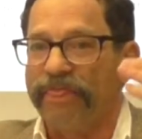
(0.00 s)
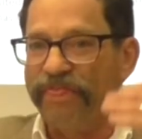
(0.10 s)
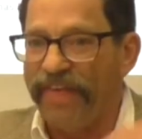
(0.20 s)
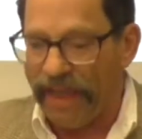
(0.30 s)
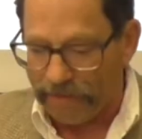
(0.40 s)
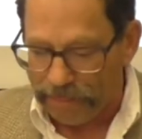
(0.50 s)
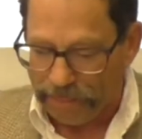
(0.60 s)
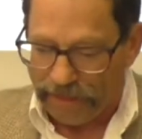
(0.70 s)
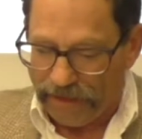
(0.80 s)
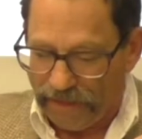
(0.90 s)
then
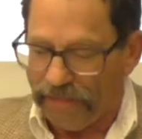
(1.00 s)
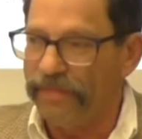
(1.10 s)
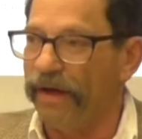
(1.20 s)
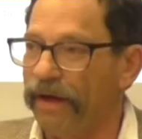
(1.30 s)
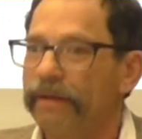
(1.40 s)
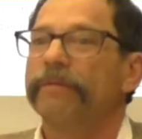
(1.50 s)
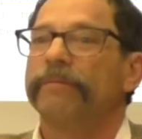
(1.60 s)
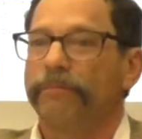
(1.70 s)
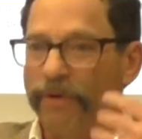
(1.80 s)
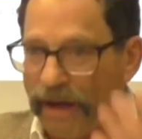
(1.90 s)
the
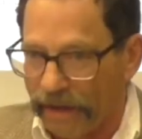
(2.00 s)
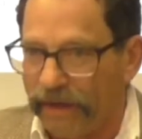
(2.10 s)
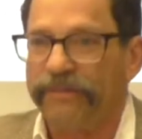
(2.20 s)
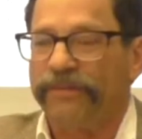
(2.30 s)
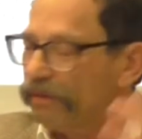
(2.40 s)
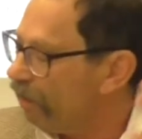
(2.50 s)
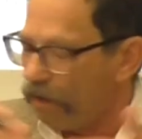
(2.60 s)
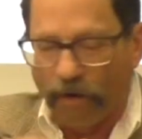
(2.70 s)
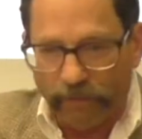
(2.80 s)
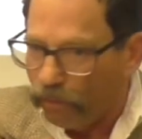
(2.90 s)
products
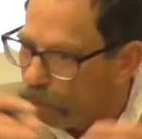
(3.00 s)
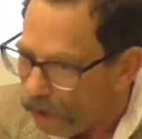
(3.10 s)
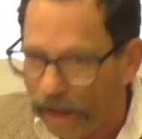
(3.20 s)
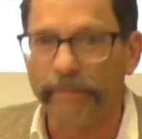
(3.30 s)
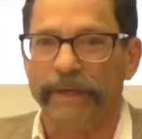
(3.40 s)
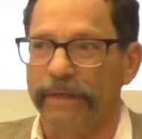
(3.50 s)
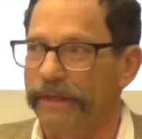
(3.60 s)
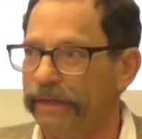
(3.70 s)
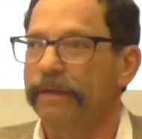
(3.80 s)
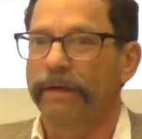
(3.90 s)

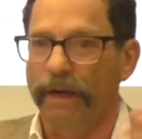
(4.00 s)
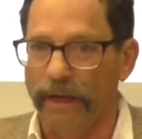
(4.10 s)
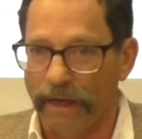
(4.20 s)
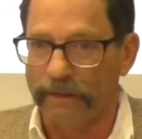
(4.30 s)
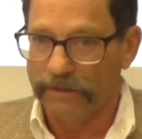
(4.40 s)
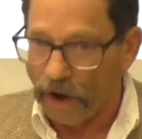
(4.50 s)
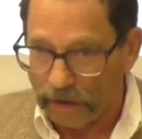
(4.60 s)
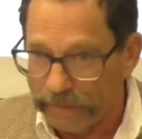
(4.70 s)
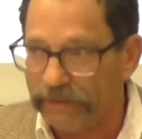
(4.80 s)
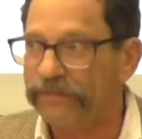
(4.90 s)
overwhelmingly
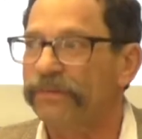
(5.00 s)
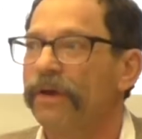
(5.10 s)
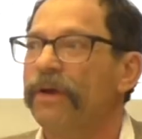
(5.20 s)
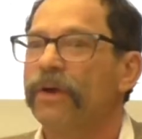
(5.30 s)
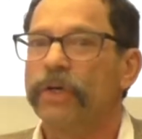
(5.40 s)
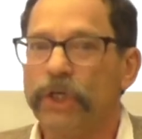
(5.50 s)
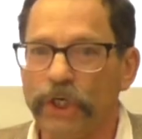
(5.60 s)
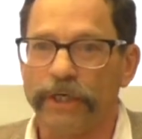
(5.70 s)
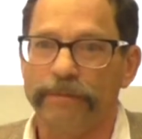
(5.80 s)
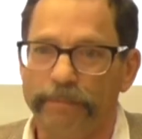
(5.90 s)
garments
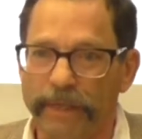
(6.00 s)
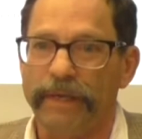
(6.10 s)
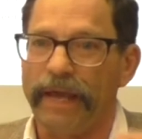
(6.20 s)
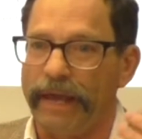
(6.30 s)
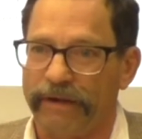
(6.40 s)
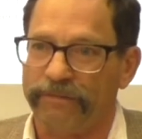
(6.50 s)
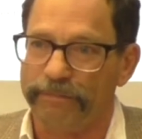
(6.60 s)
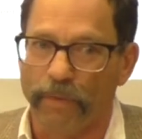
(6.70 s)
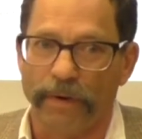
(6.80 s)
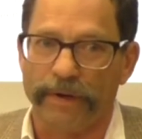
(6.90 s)
could be
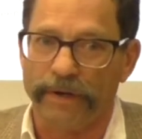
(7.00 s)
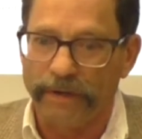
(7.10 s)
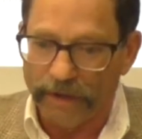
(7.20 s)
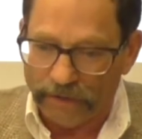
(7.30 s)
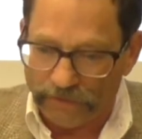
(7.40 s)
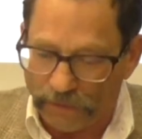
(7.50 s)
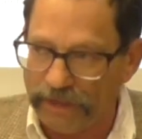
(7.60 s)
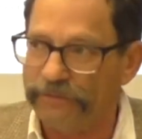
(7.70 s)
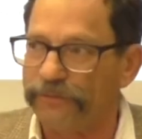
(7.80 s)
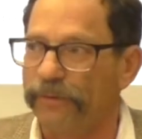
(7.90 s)
exported
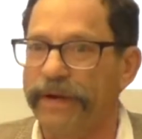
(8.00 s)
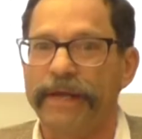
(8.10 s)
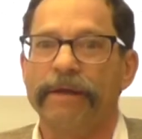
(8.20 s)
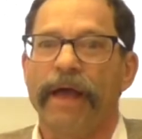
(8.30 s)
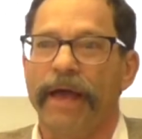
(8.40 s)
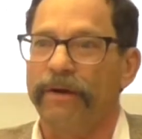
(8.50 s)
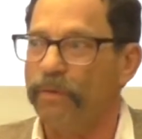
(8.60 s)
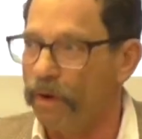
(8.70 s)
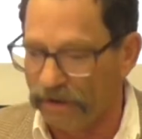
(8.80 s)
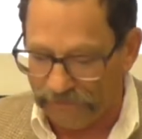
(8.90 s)
duty-free and
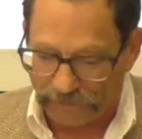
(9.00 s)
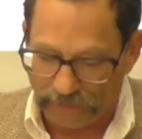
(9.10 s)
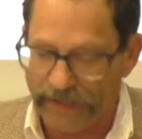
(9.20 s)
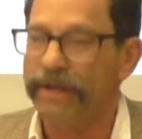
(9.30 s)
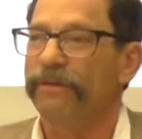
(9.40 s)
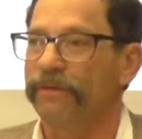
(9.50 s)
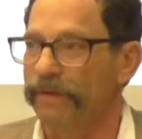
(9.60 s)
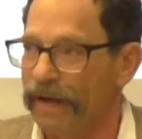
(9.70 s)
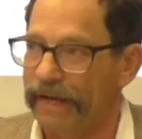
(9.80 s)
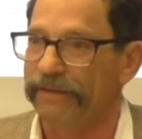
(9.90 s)
quota-free to
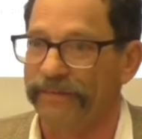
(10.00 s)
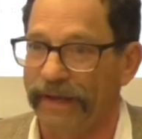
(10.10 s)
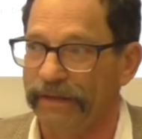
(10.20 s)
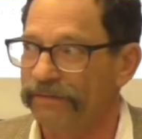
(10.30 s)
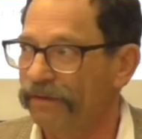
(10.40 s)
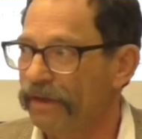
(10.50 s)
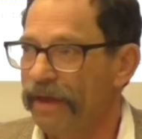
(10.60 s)
the United States.